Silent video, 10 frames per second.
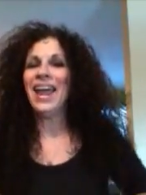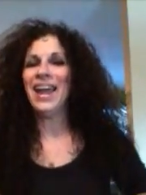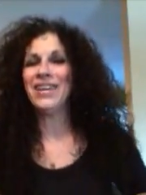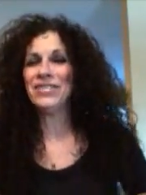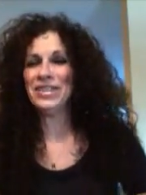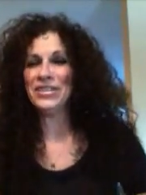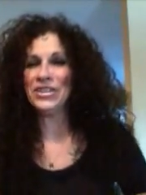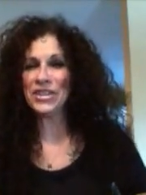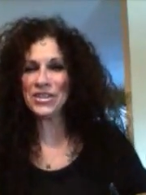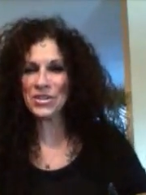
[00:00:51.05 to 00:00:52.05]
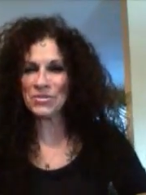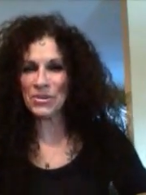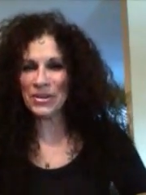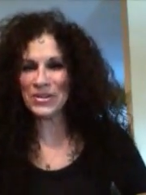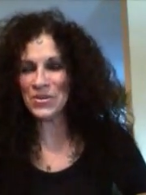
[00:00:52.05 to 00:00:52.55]
haven't looked
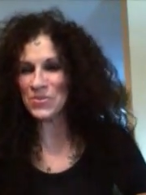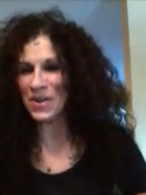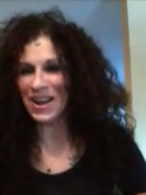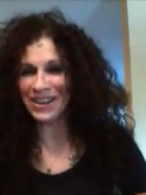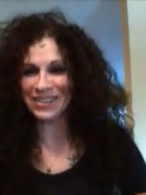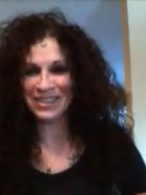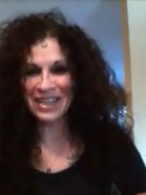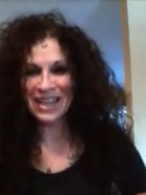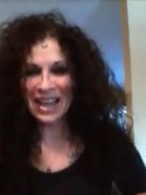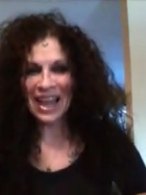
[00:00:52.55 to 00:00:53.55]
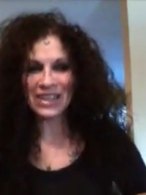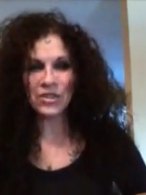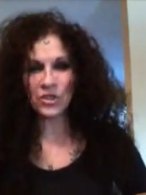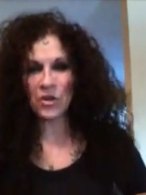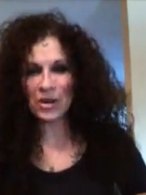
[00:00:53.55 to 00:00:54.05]
through it in a while,
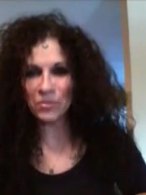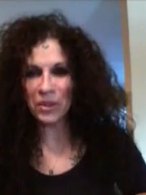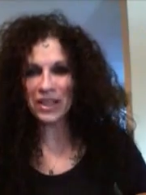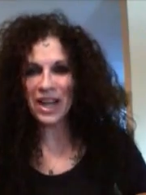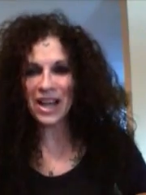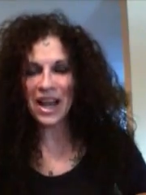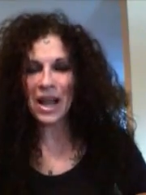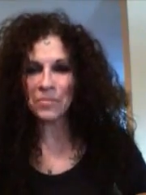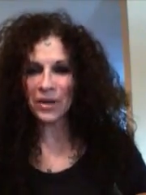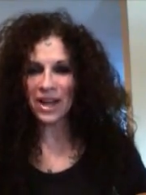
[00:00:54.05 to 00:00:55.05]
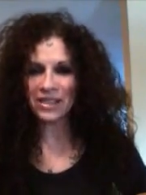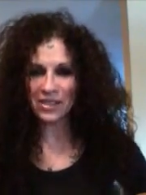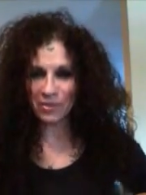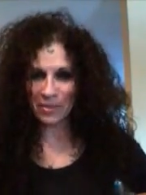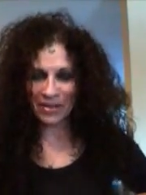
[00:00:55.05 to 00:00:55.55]
so I'm really kind of
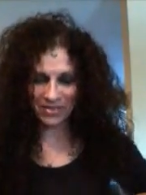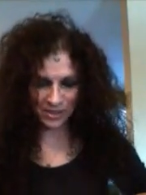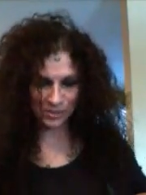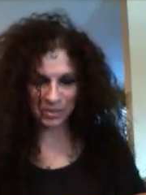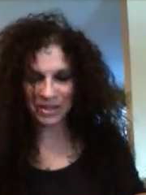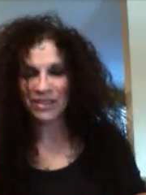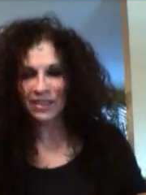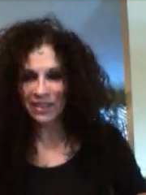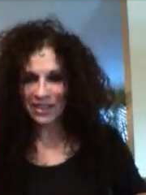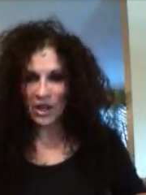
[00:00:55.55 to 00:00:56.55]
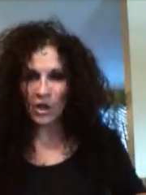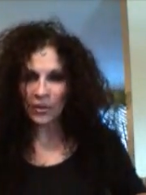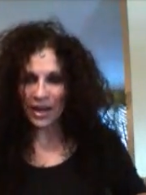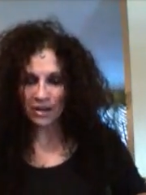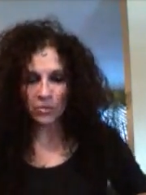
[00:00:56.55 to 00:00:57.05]
apprehensive about this, but
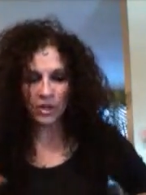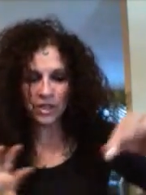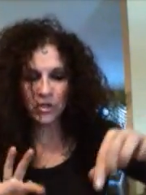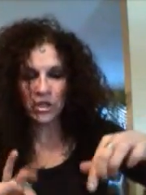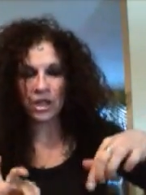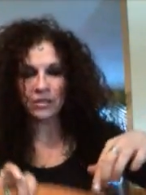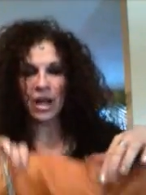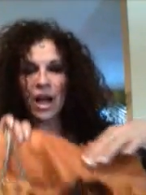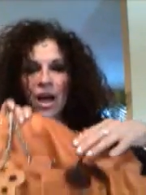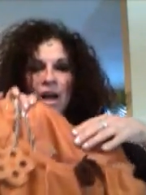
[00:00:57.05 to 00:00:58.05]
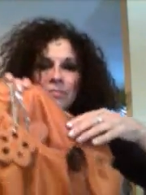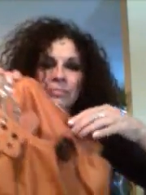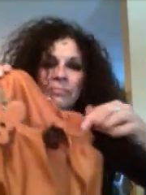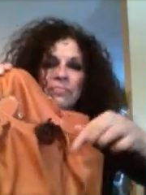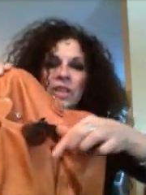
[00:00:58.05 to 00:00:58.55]
okay, we're going to start. Aha,
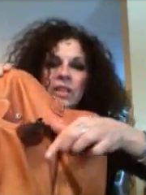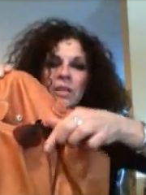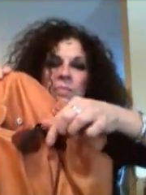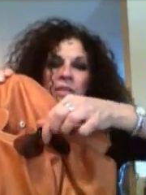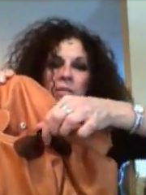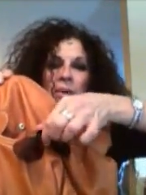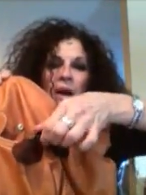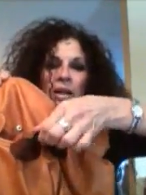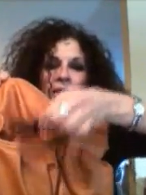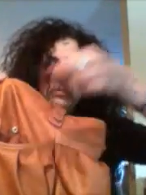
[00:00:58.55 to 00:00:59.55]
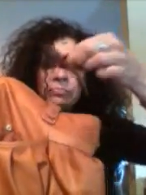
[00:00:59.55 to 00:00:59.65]
clipped on the pocket